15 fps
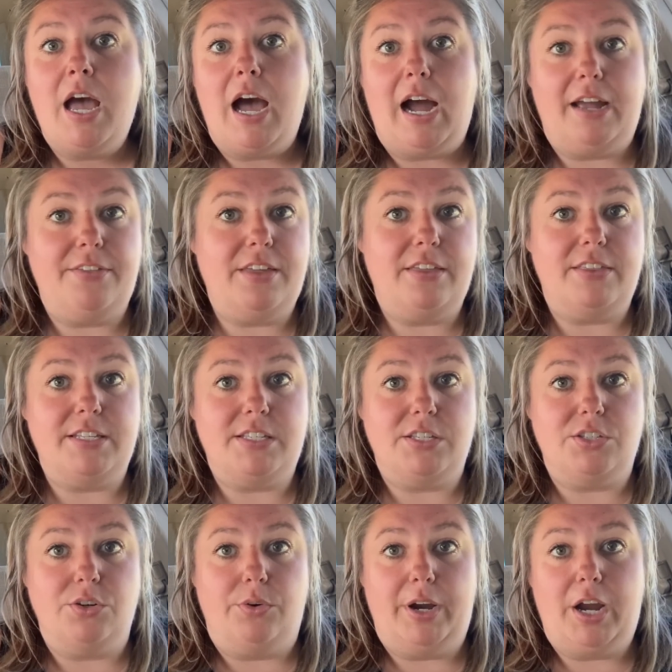I think this
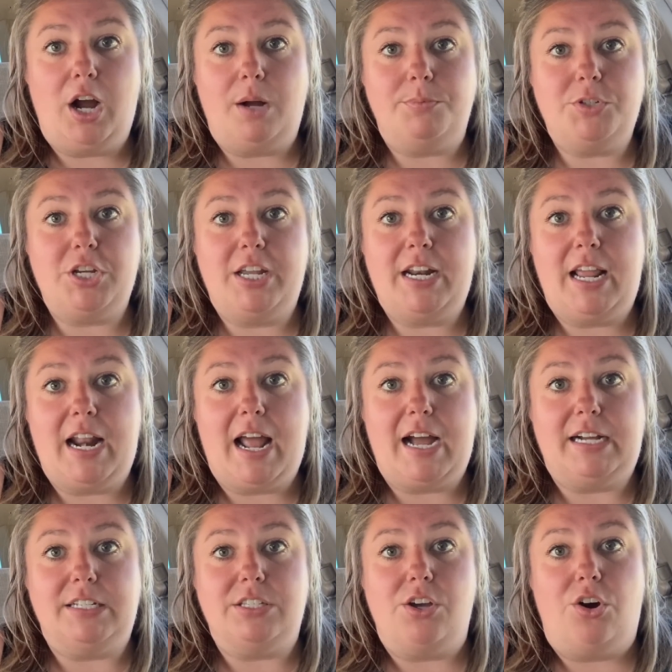is a great option. It
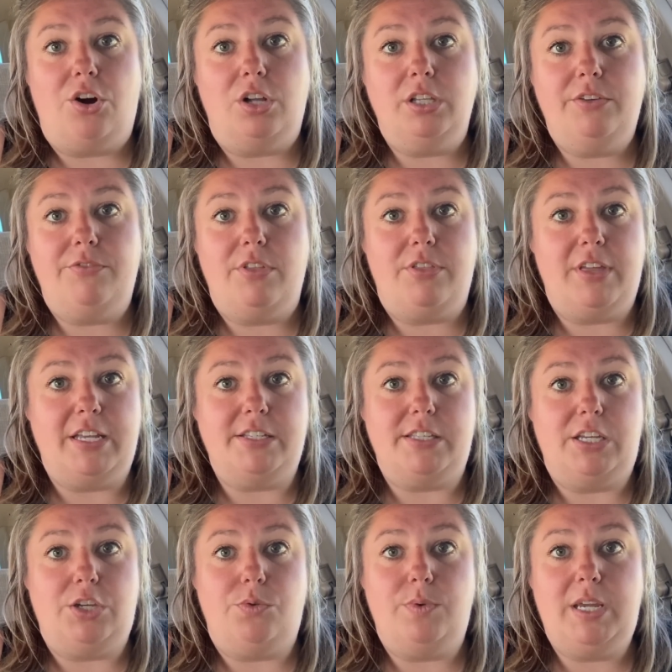has all of the things
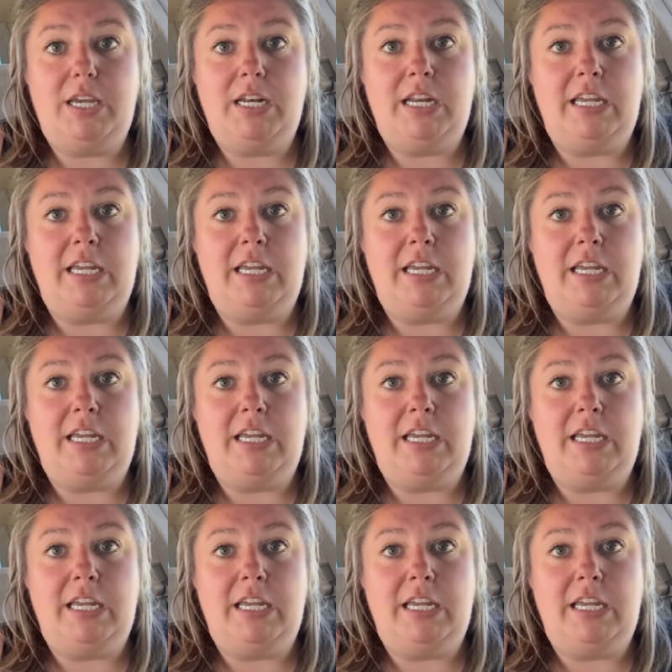that you need.